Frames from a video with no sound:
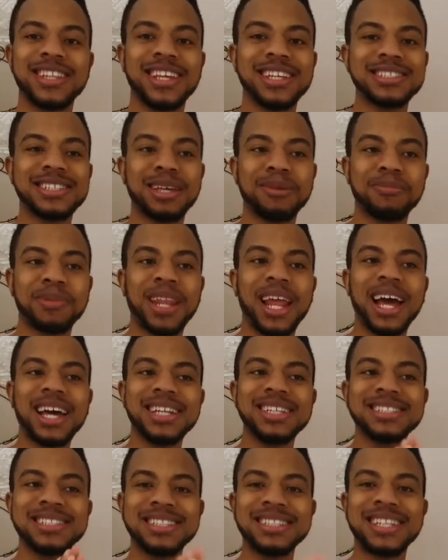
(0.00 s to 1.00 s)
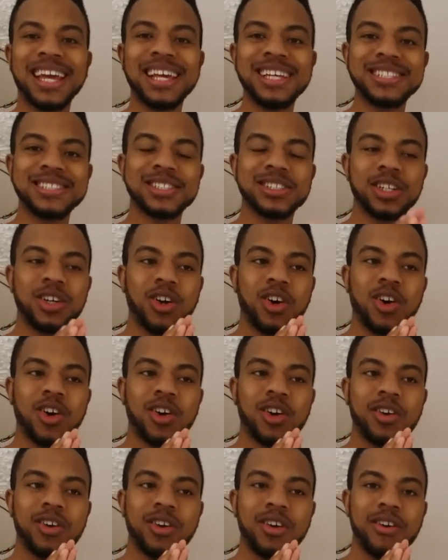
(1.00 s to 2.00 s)
Things like bananas and dates
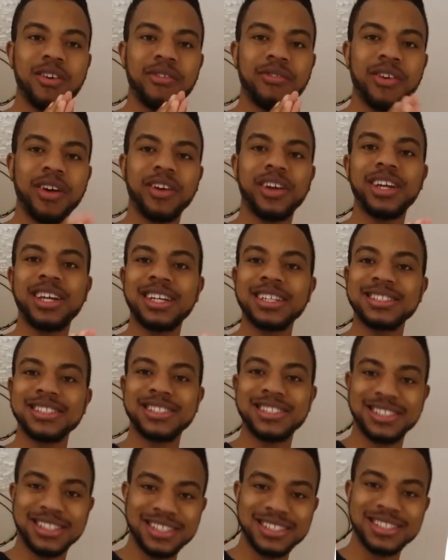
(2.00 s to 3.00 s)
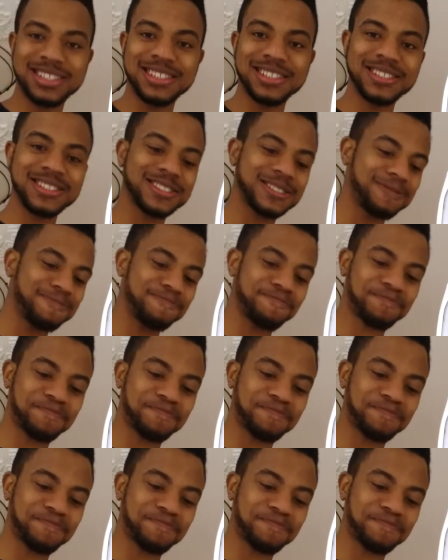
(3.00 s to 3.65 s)
are very consistent.